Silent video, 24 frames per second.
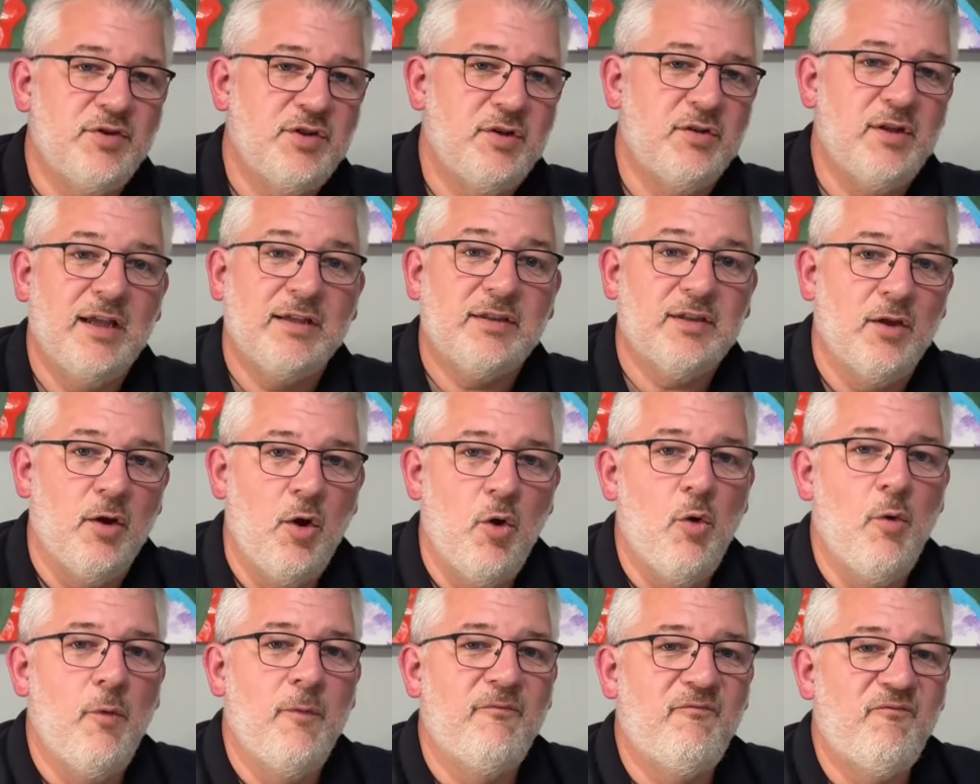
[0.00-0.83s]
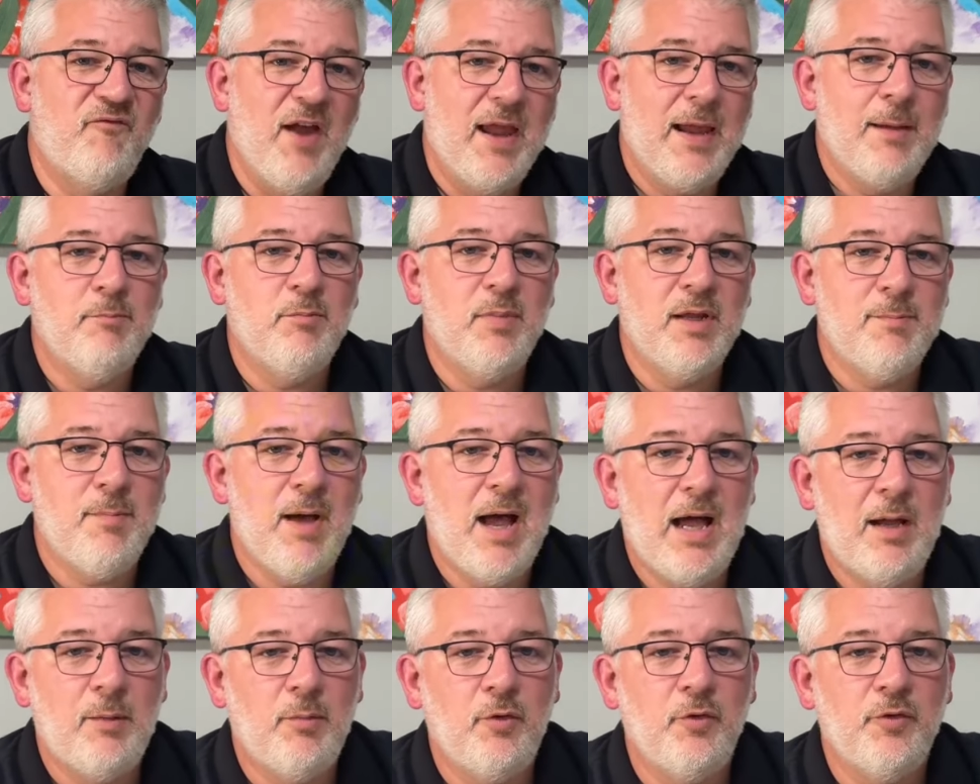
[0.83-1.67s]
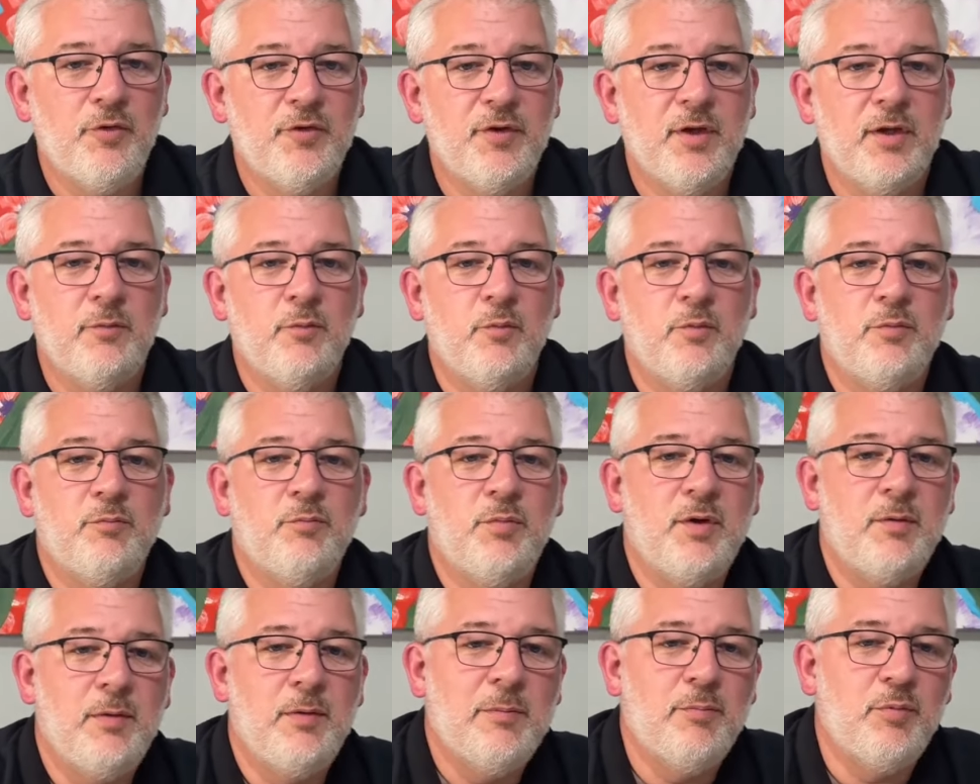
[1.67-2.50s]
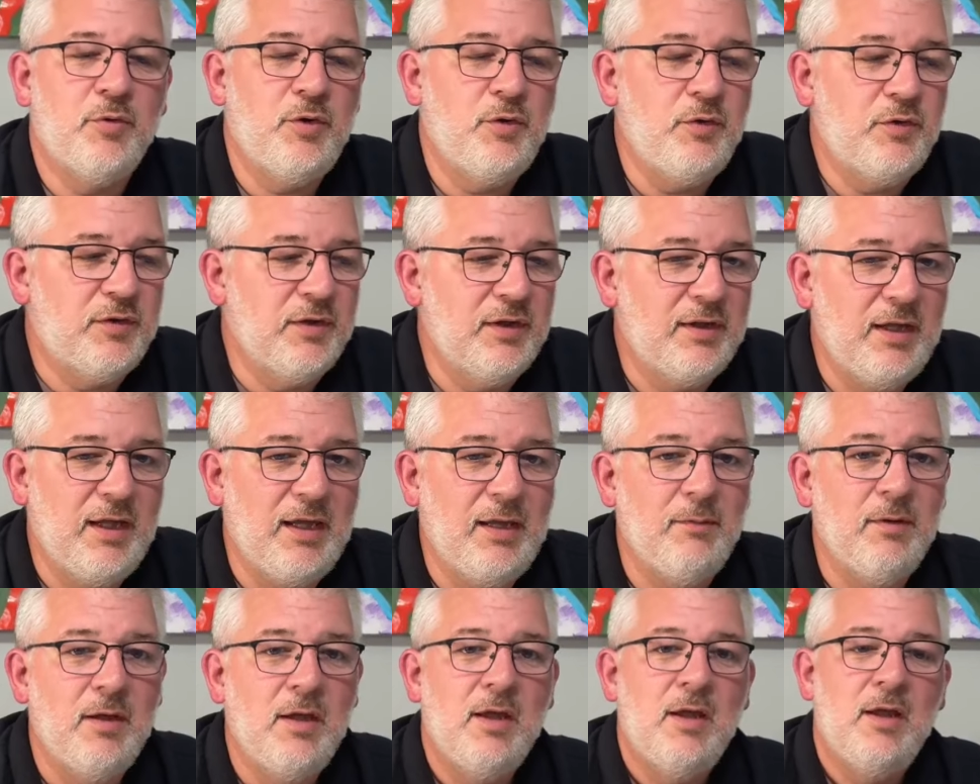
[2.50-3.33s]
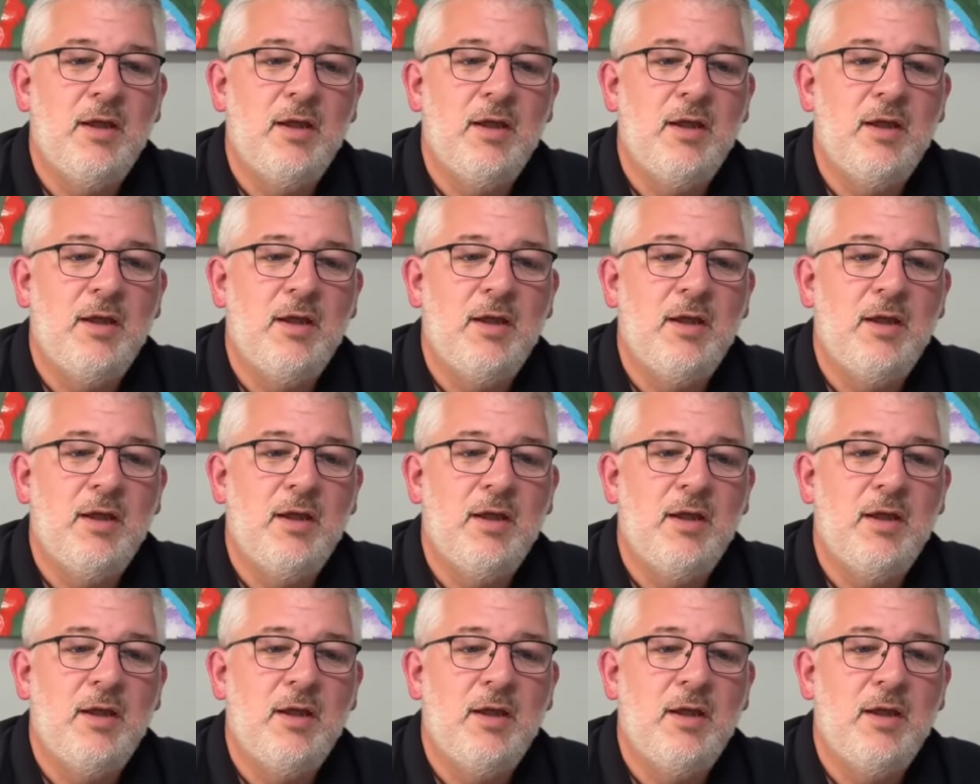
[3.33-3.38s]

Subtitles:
like the old family Bibles that people used to keep,